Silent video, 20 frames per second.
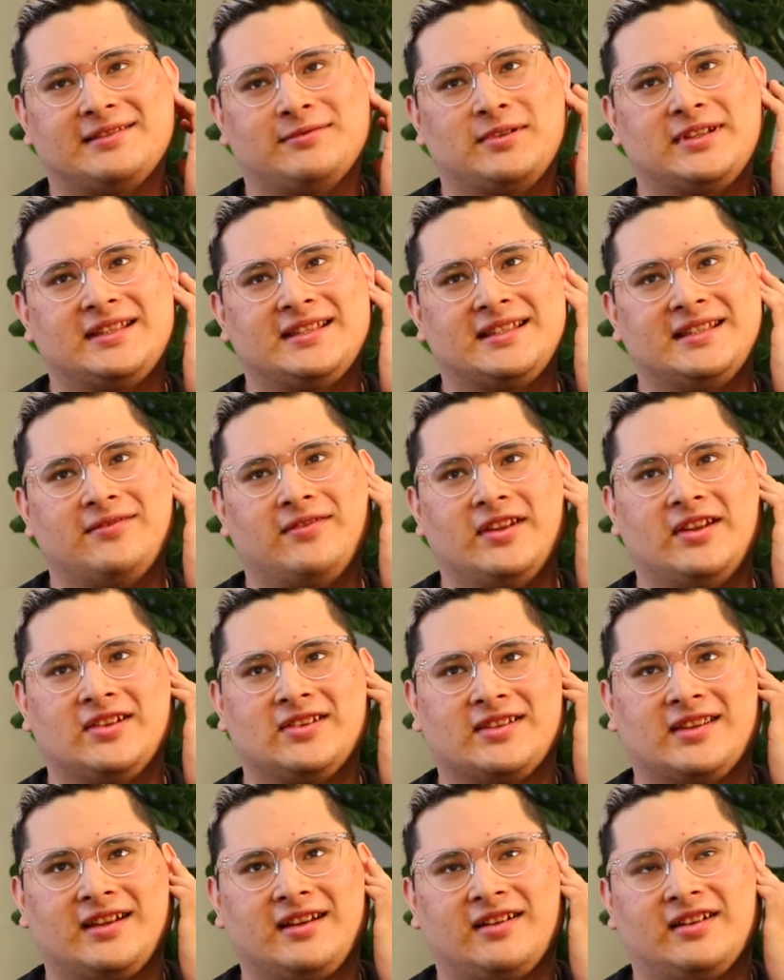would see videos
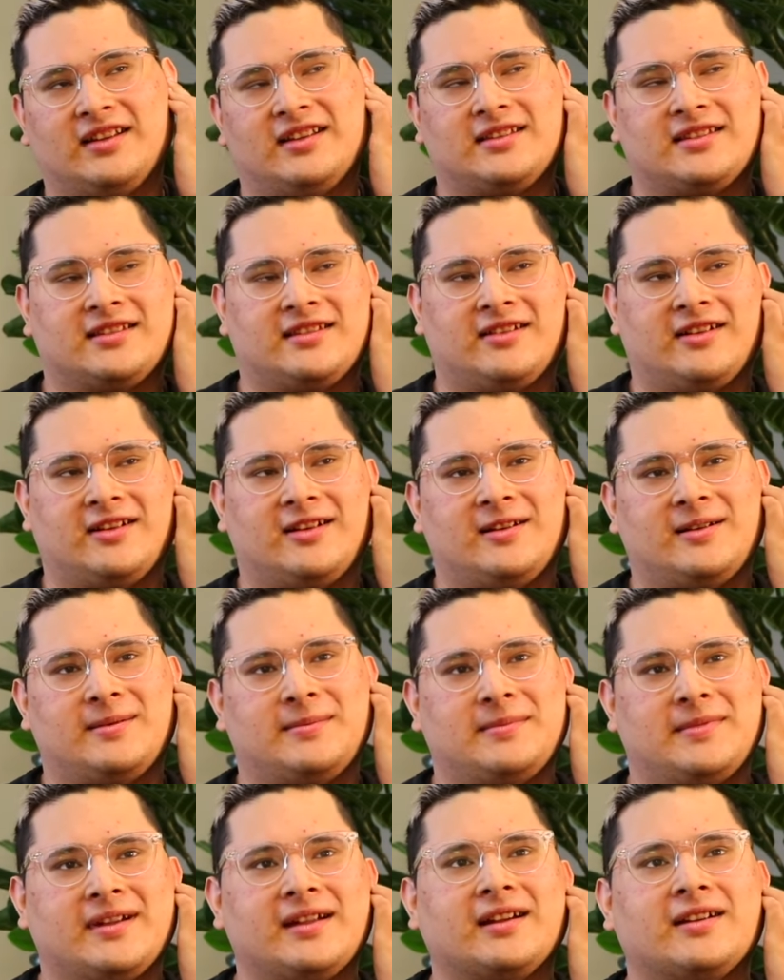like on
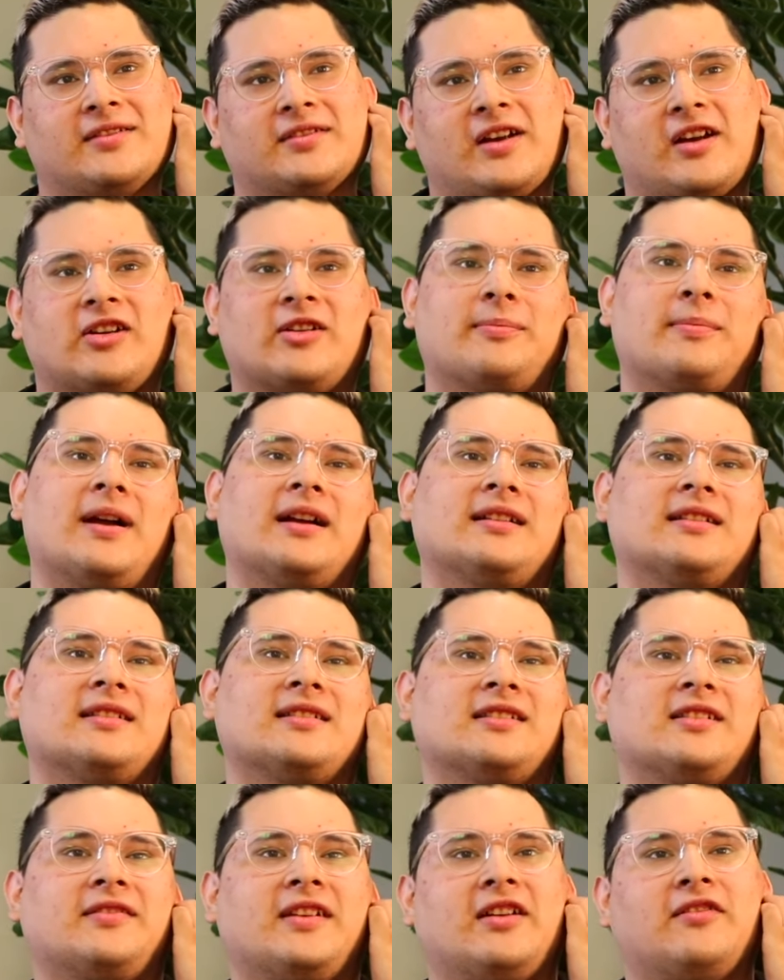Instagram like of chiropractor
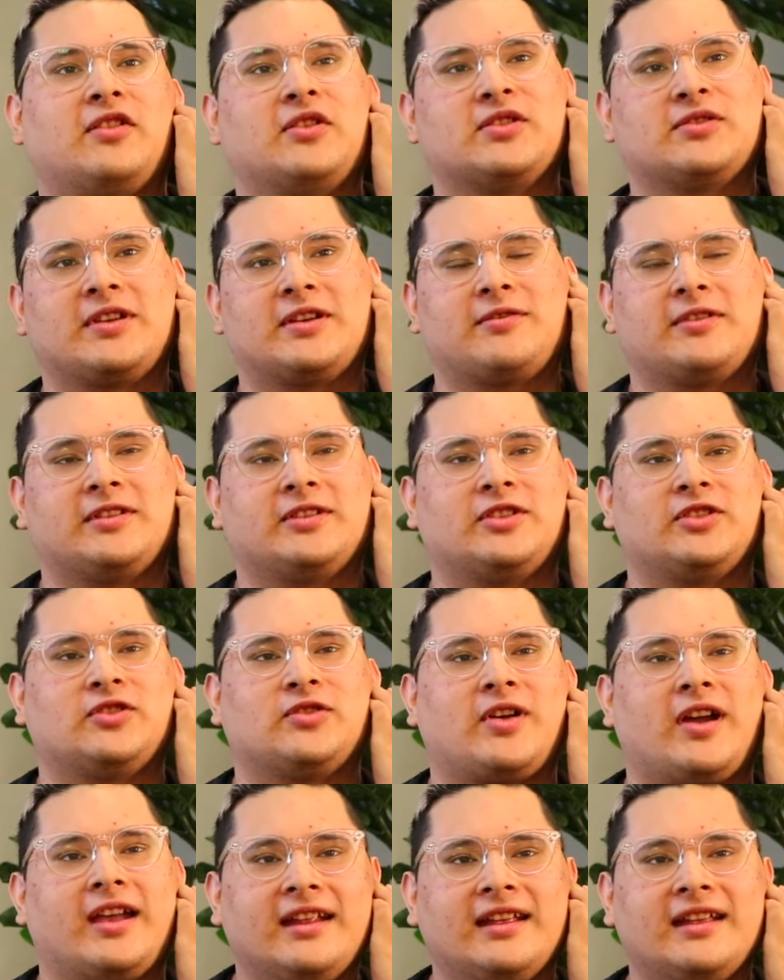stuff, and I've always like wanted to
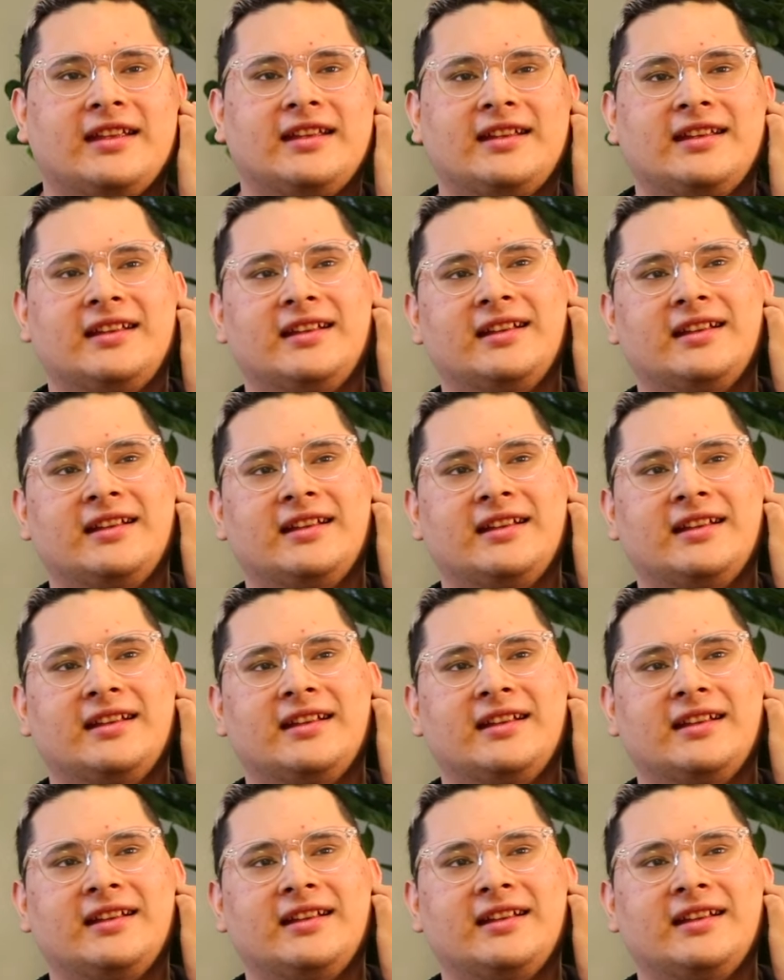try it.